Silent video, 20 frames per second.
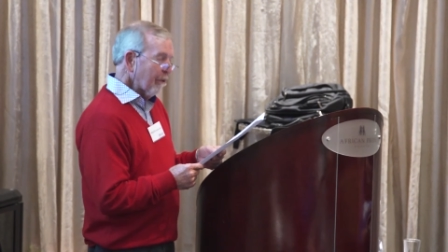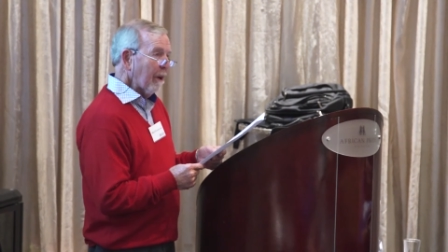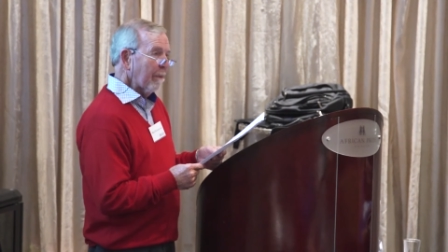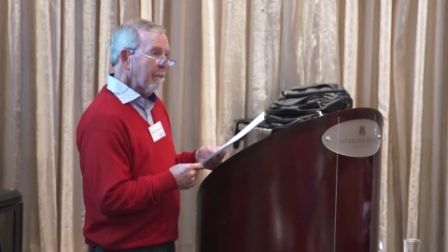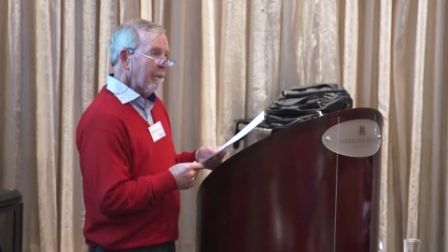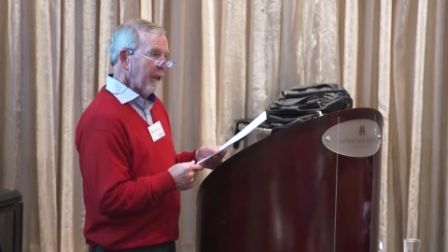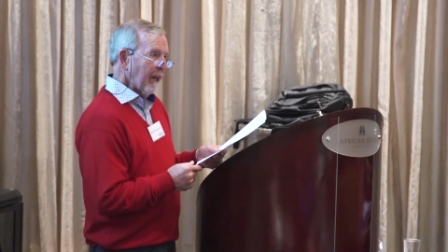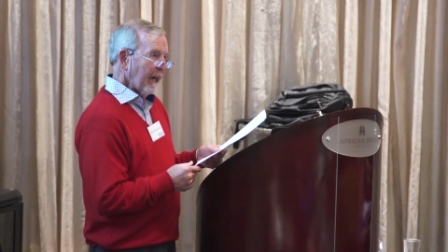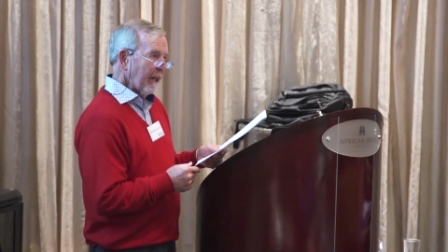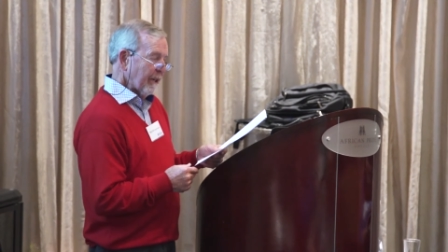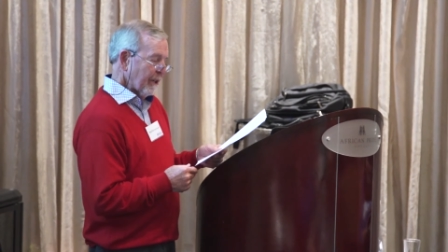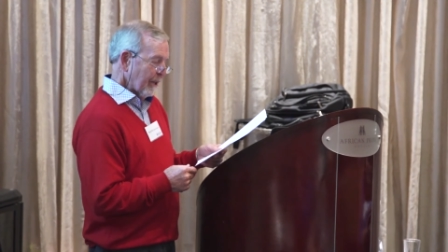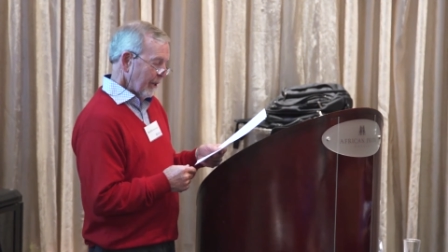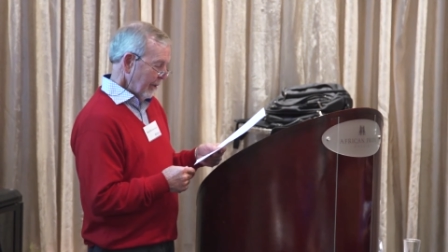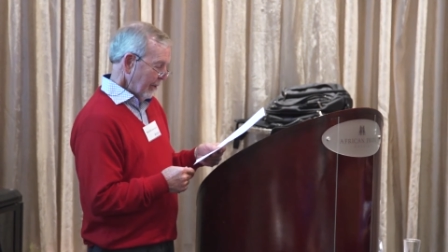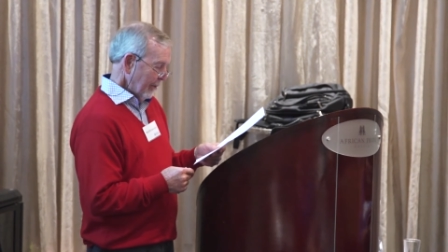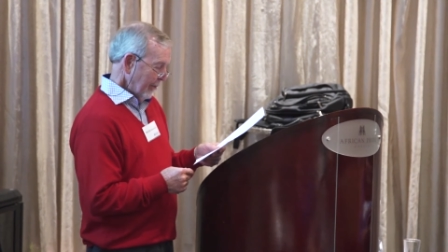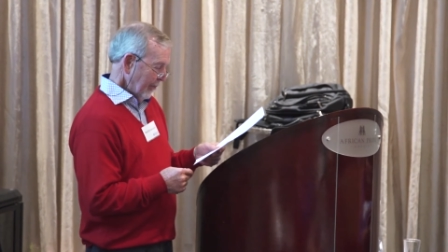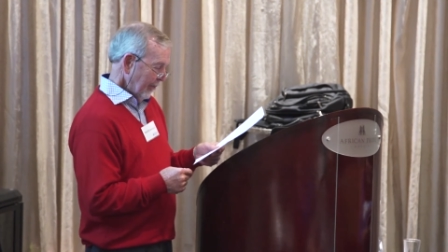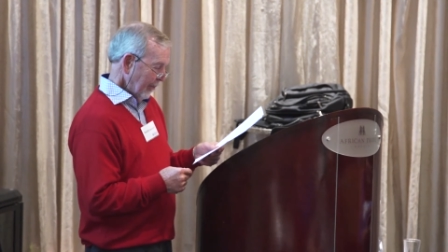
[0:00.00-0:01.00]
trepidation.
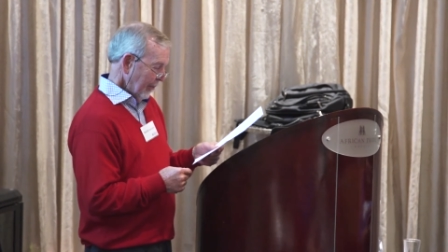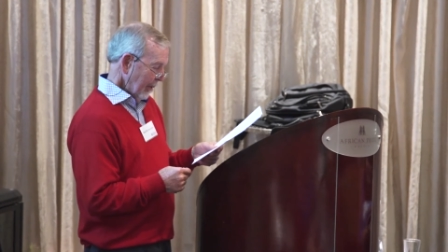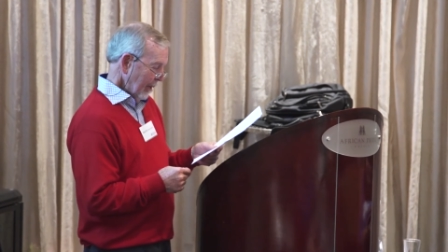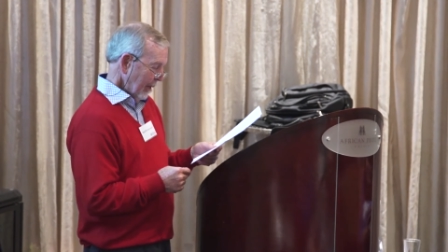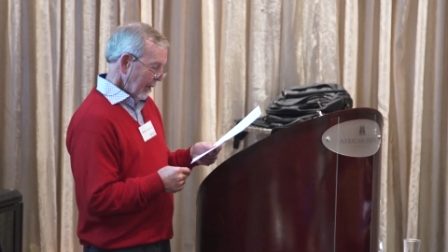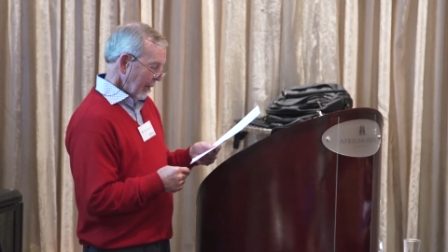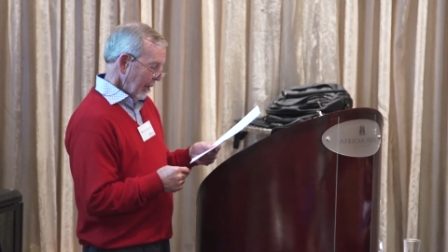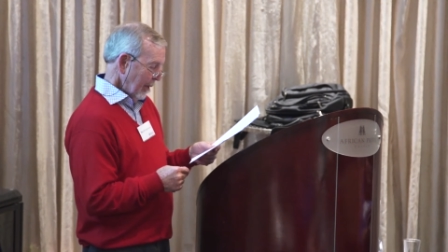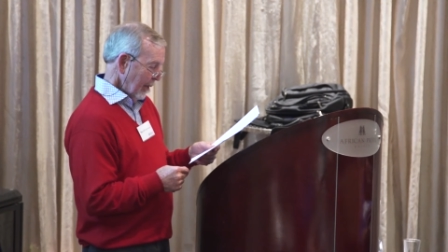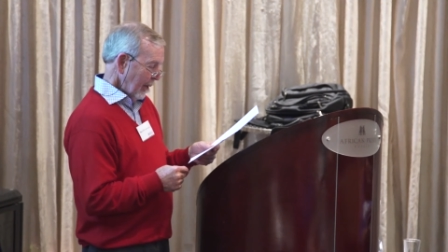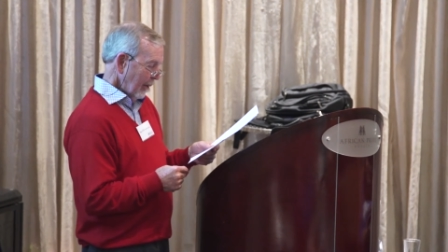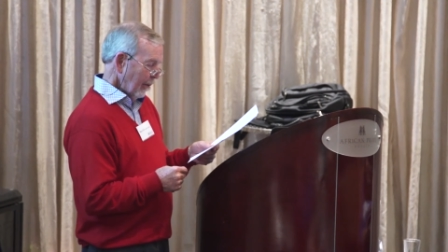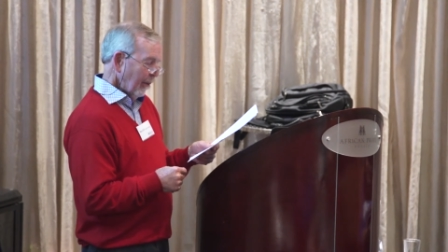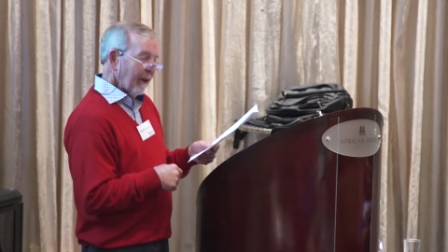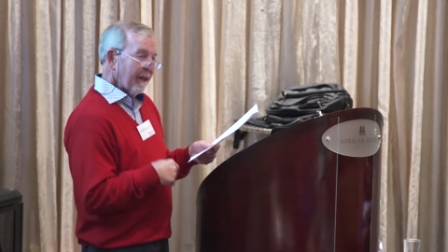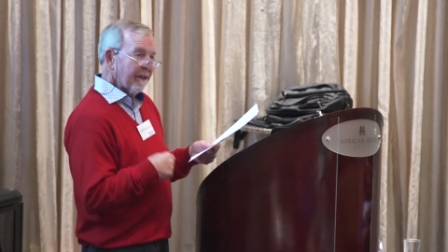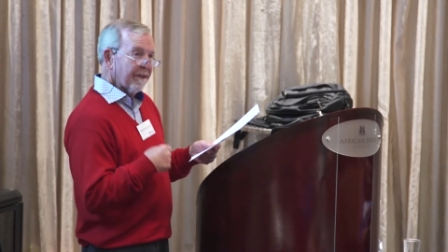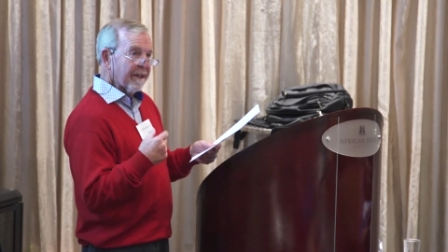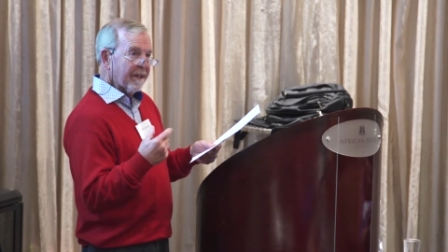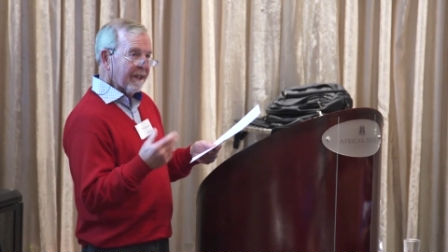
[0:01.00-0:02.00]

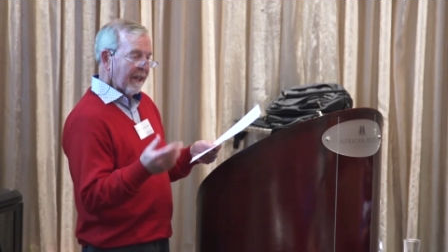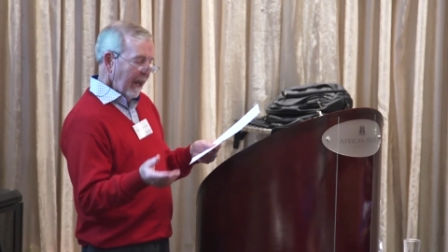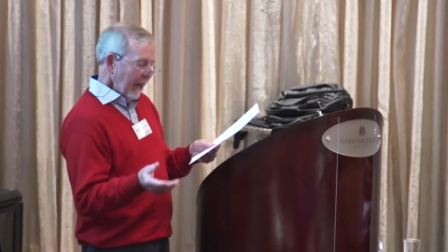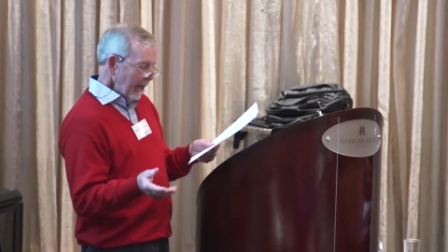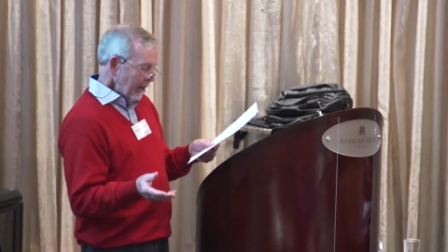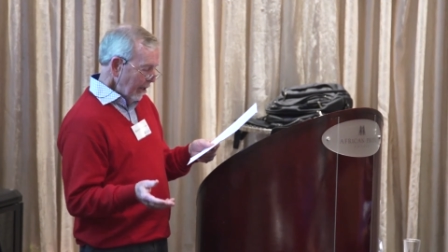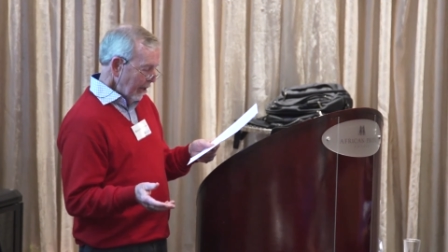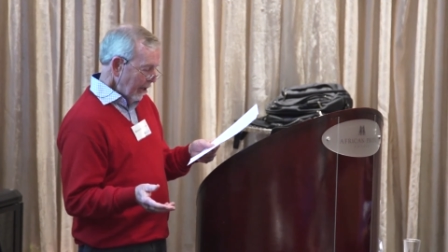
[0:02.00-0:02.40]
Whereas at the end